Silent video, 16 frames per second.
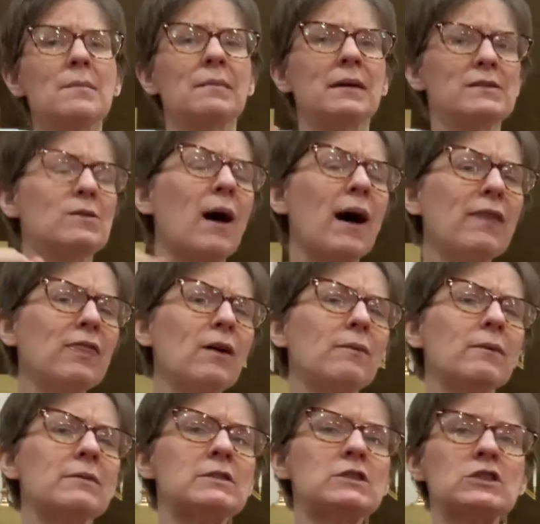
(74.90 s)
And so I thought
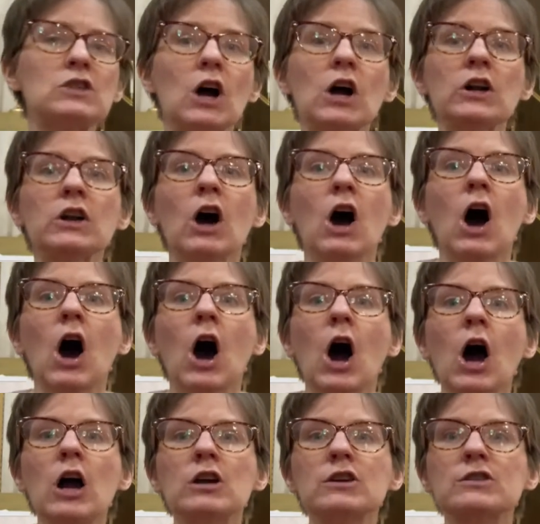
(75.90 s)
we would start
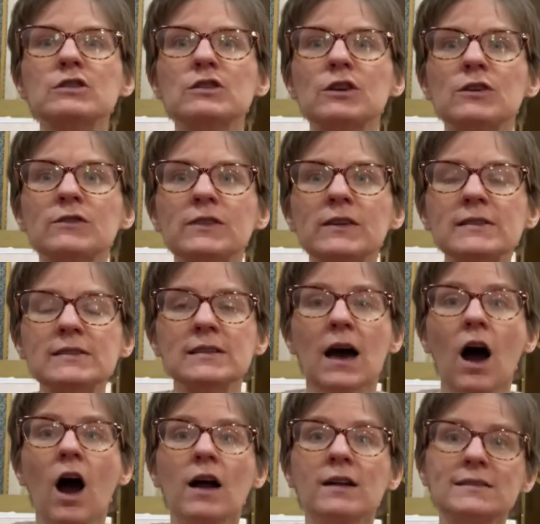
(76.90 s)
our service,
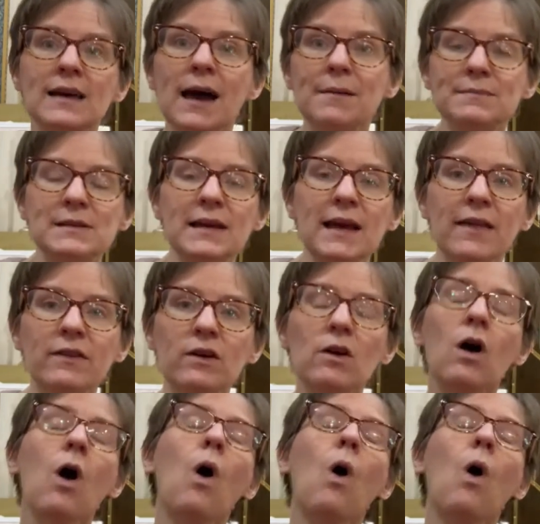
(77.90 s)
our time together,